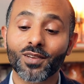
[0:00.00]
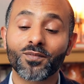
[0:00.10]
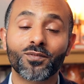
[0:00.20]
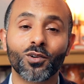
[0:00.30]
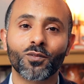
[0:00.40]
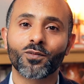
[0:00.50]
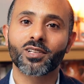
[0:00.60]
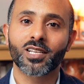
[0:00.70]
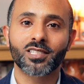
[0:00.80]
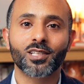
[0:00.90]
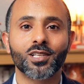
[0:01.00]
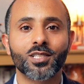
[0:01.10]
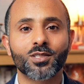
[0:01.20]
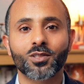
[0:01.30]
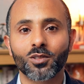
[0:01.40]

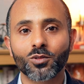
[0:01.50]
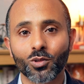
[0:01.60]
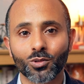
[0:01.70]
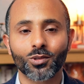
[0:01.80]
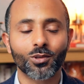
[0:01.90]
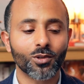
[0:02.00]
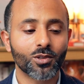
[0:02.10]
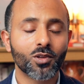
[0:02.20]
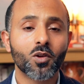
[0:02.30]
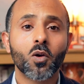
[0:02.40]
evolvecatalyst.org.